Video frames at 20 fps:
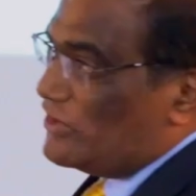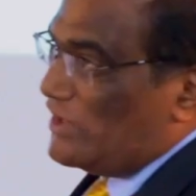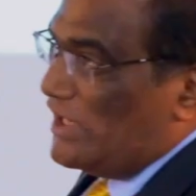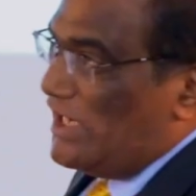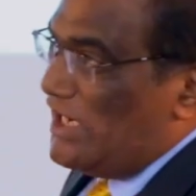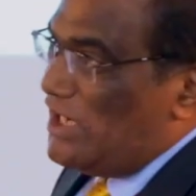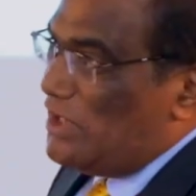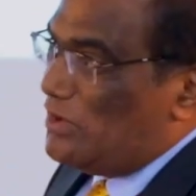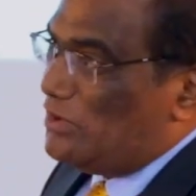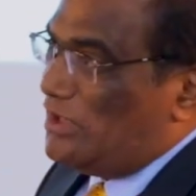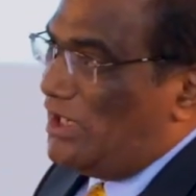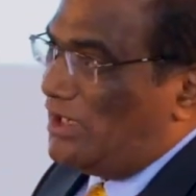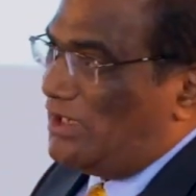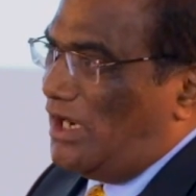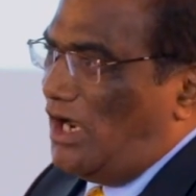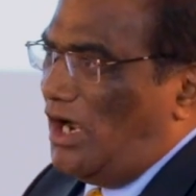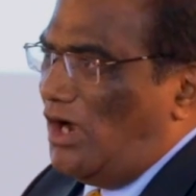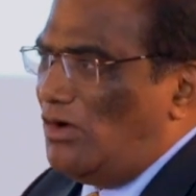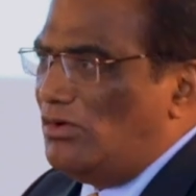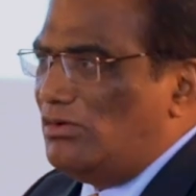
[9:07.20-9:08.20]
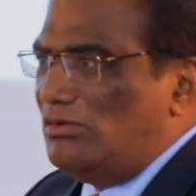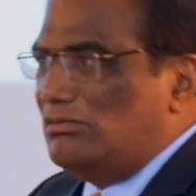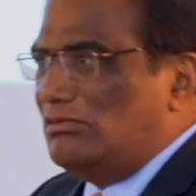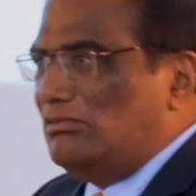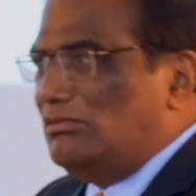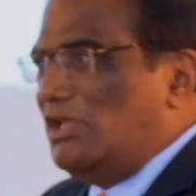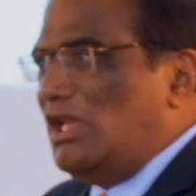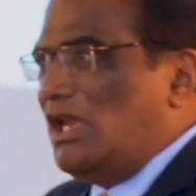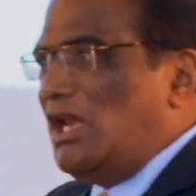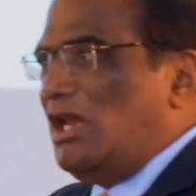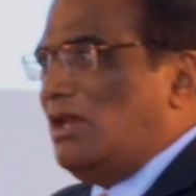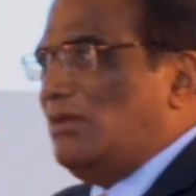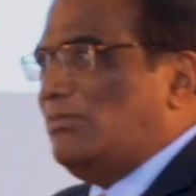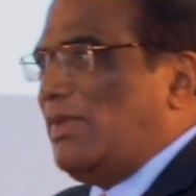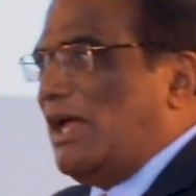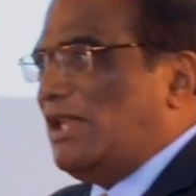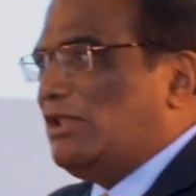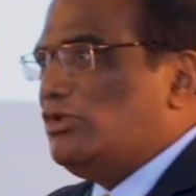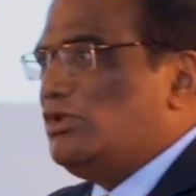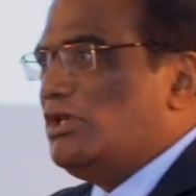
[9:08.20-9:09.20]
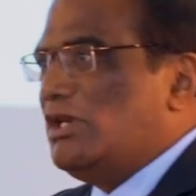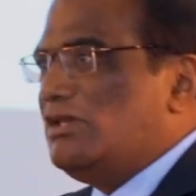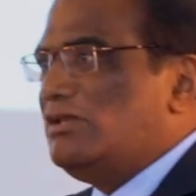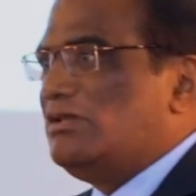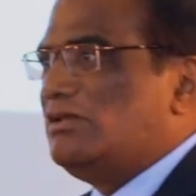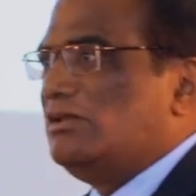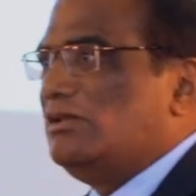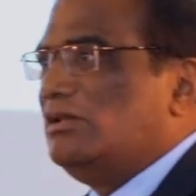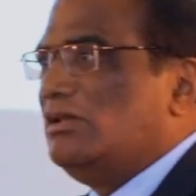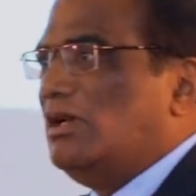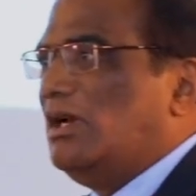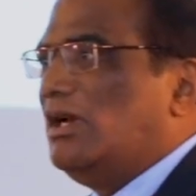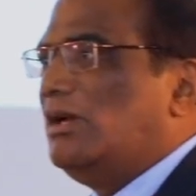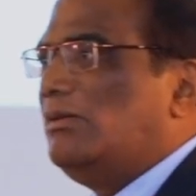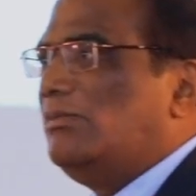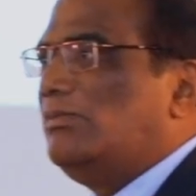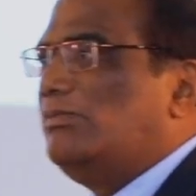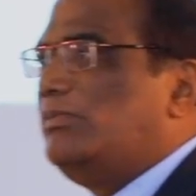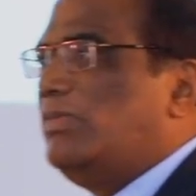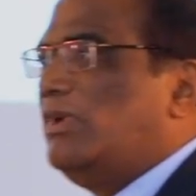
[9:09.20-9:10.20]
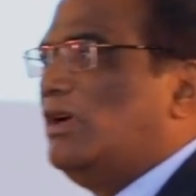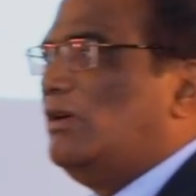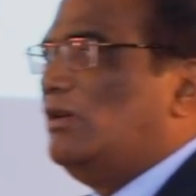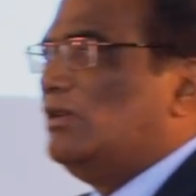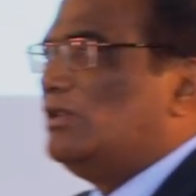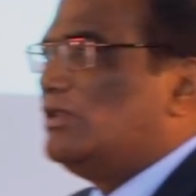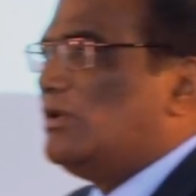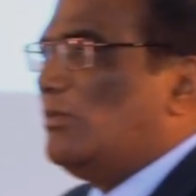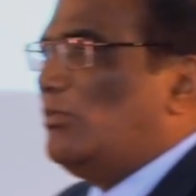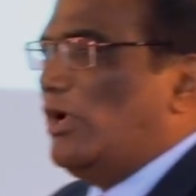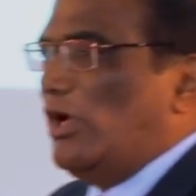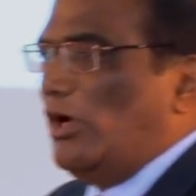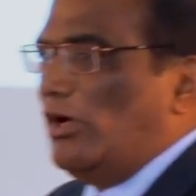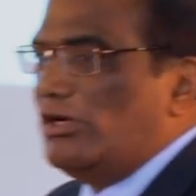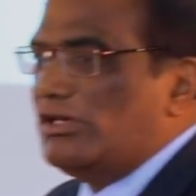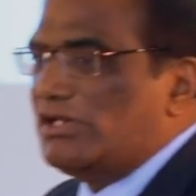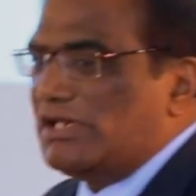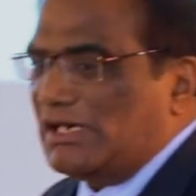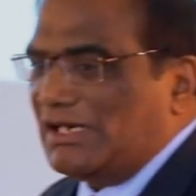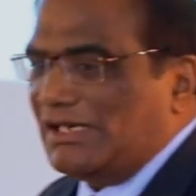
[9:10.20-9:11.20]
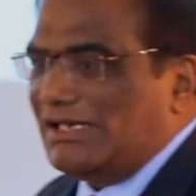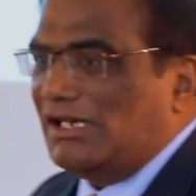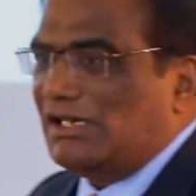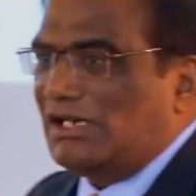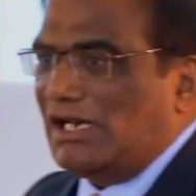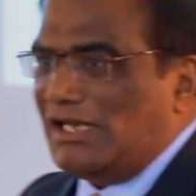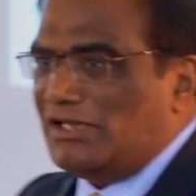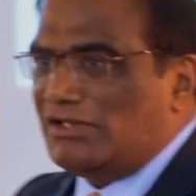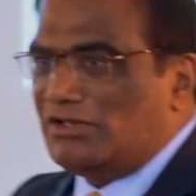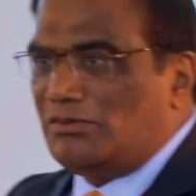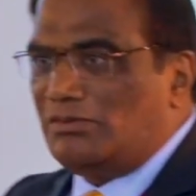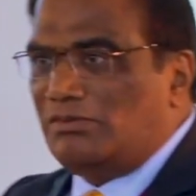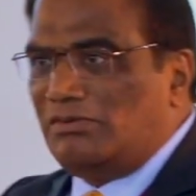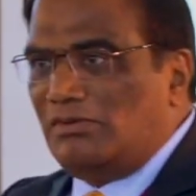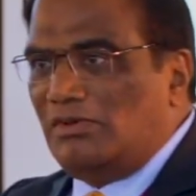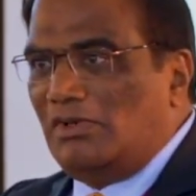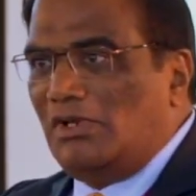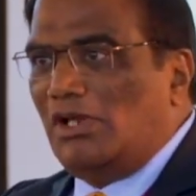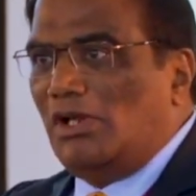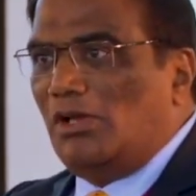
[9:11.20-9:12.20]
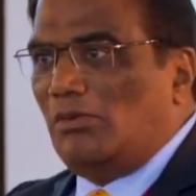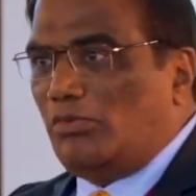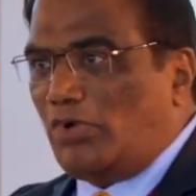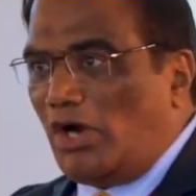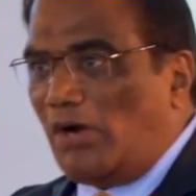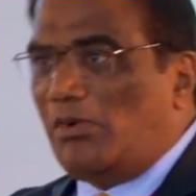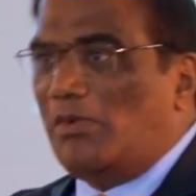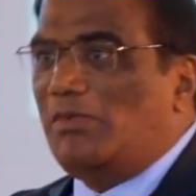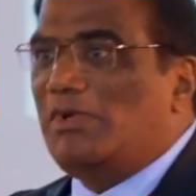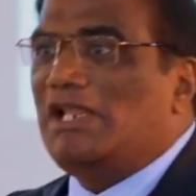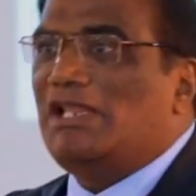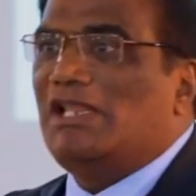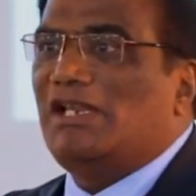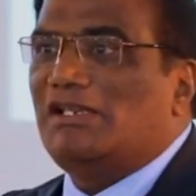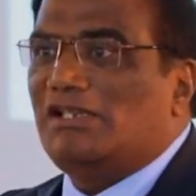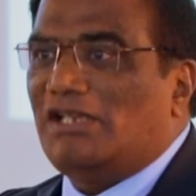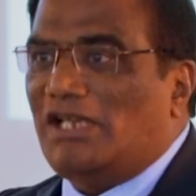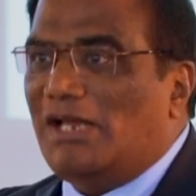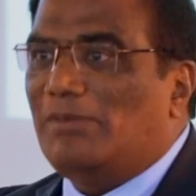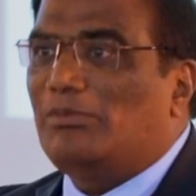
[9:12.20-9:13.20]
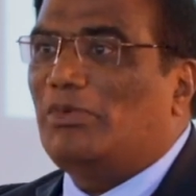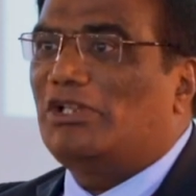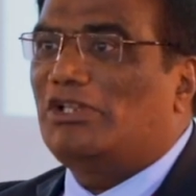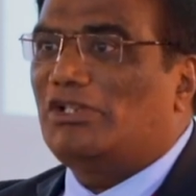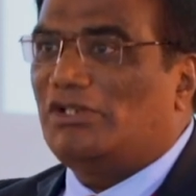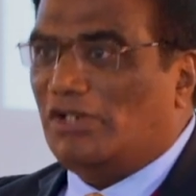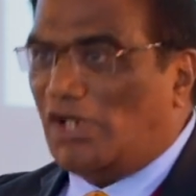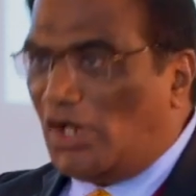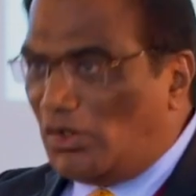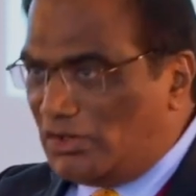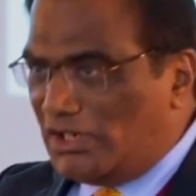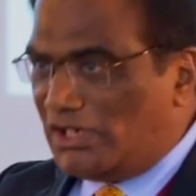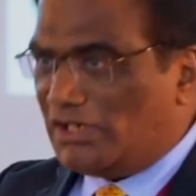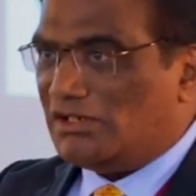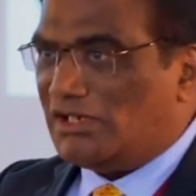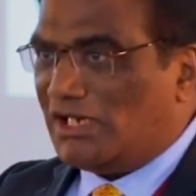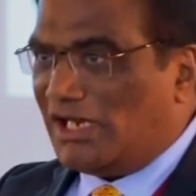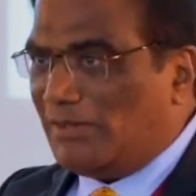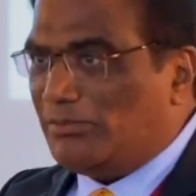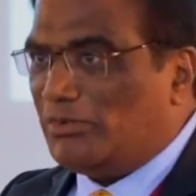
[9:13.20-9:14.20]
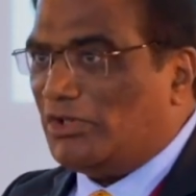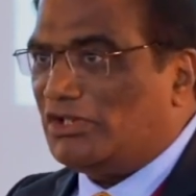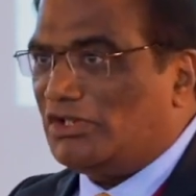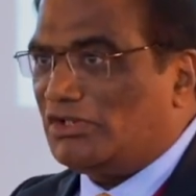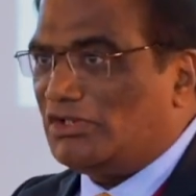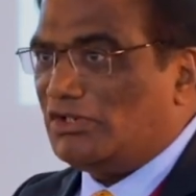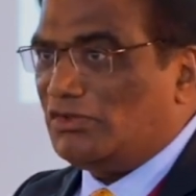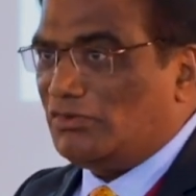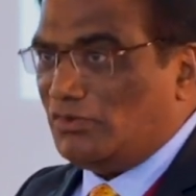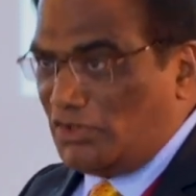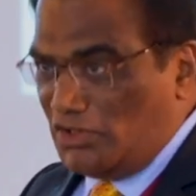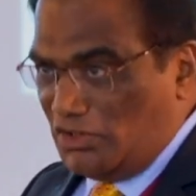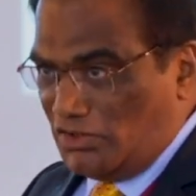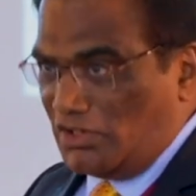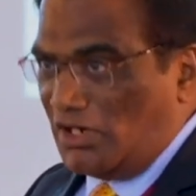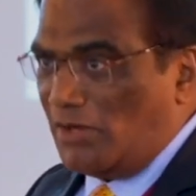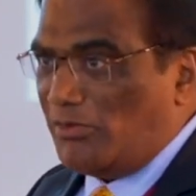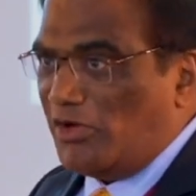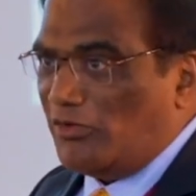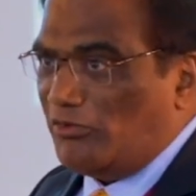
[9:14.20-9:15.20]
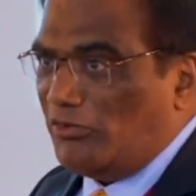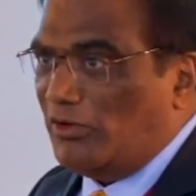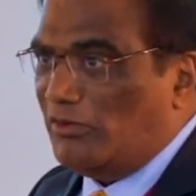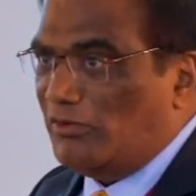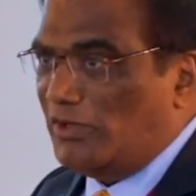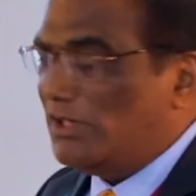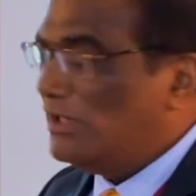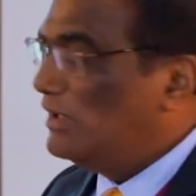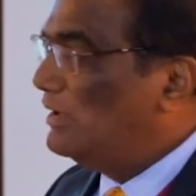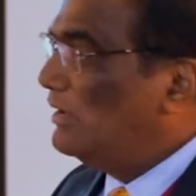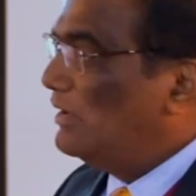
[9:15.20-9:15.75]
telling you that how the pathogens and symbionts are recognized. Probably there is a hypothesis, now there is a hypothesis which is coming forward